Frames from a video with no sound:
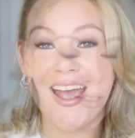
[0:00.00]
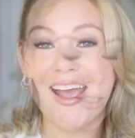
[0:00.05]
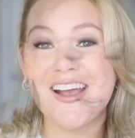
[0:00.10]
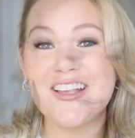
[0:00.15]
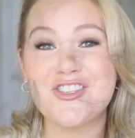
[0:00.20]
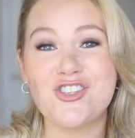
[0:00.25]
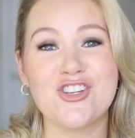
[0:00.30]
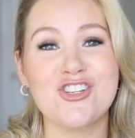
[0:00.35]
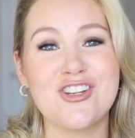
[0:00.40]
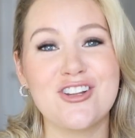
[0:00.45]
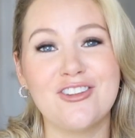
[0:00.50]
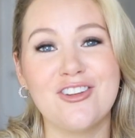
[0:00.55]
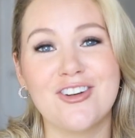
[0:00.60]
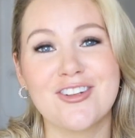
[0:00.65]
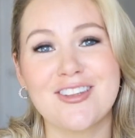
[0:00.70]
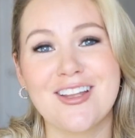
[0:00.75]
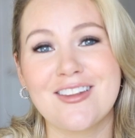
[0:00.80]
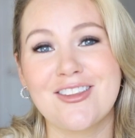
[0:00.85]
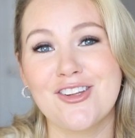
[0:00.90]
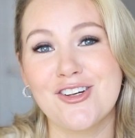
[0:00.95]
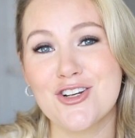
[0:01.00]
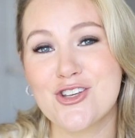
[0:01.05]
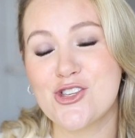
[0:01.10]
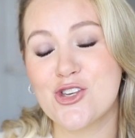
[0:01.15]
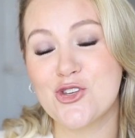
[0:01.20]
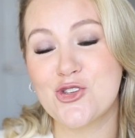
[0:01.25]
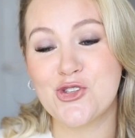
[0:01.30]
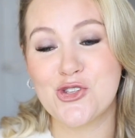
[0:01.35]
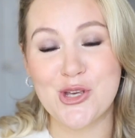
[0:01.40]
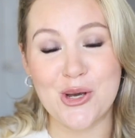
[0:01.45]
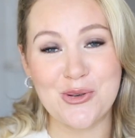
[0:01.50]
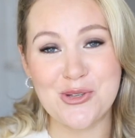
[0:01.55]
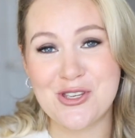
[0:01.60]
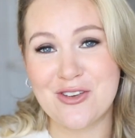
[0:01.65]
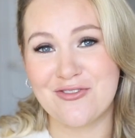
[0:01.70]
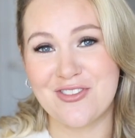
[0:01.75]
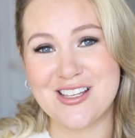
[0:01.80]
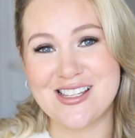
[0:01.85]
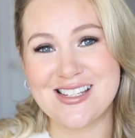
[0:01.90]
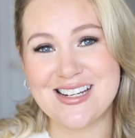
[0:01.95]
It's just a look that looks so
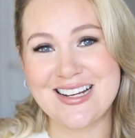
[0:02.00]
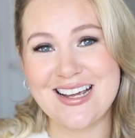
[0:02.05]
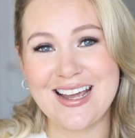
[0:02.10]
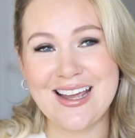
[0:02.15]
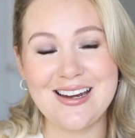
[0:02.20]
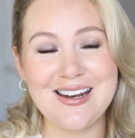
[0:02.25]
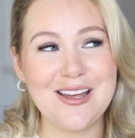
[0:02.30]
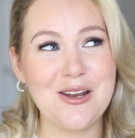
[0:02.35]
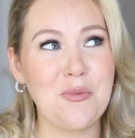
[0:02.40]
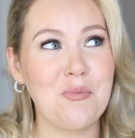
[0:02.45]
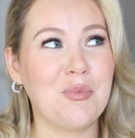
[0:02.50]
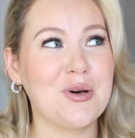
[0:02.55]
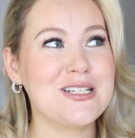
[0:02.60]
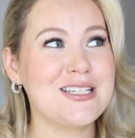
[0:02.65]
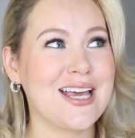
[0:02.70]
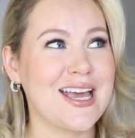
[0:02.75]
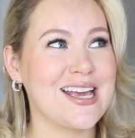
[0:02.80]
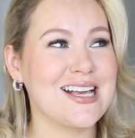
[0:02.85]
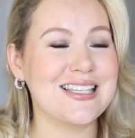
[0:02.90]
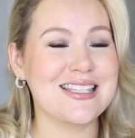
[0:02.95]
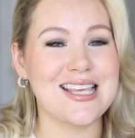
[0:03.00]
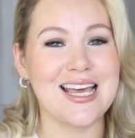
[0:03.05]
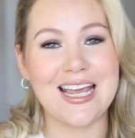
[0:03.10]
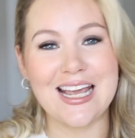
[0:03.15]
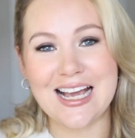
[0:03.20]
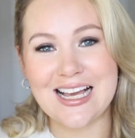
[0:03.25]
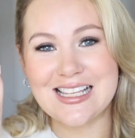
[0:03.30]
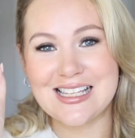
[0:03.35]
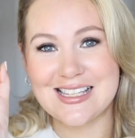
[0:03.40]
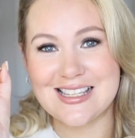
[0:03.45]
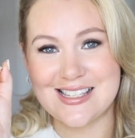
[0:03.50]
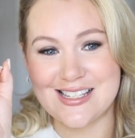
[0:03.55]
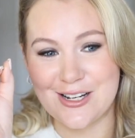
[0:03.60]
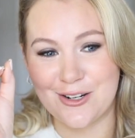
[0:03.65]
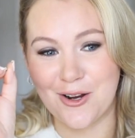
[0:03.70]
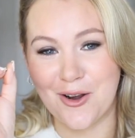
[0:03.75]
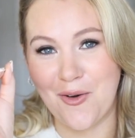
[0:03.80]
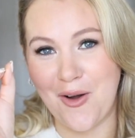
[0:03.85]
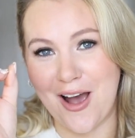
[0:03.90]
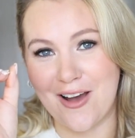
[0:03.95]
sophisticated, but takes like
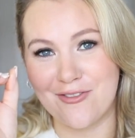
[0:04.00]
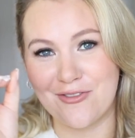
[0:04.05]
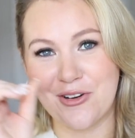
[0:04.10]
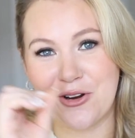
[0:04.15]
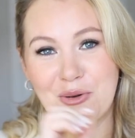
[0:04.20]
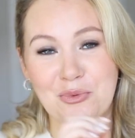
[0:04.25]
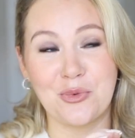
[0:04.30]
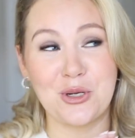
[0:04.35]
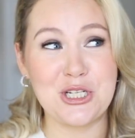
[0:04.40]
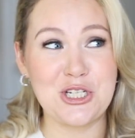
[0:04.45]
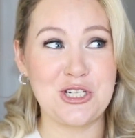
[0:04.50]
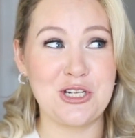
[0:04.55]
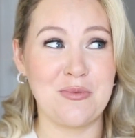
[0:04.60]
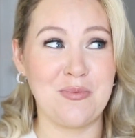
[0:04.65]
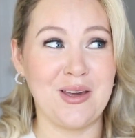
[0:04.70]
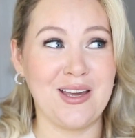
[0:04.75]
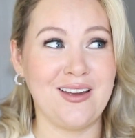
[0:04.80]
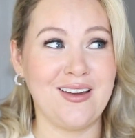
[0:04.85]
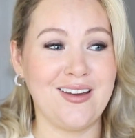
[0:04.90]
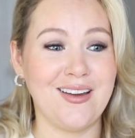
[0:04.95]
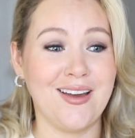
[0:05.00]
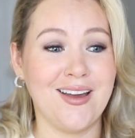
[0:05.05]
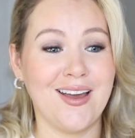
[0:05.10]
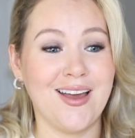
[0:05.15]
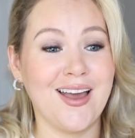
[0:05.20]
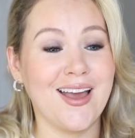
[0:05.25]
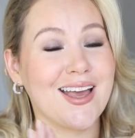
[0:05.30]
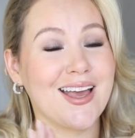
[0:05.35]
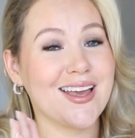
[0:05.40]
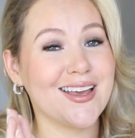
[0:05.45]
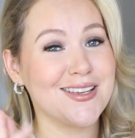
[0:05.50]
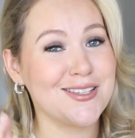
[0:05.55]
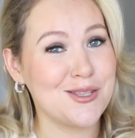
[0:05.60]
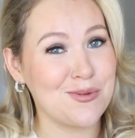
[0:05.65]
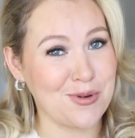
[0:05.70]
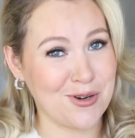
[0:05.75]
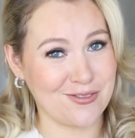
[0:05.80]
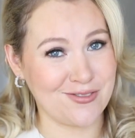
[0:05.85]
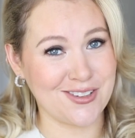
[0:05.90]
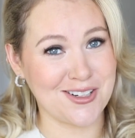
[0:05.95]
zero effort, which to me is
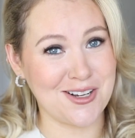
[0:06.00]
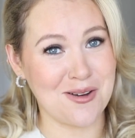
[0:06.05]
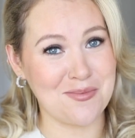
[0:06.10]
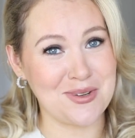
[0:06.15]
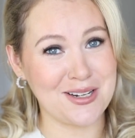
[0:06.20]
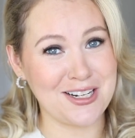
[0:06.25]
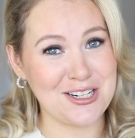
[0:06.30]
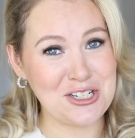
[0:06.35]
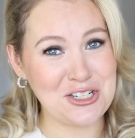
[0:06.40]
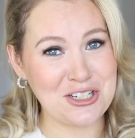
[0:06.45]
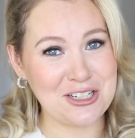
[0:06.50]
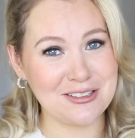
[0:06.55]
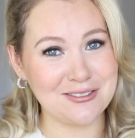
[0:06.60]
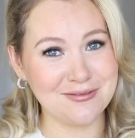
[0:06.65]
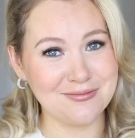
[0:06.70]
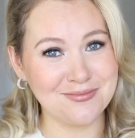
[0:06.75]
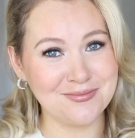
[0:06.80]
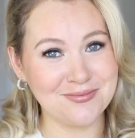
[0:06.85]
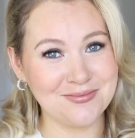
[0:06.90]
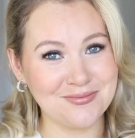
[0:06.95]
the perfect combination.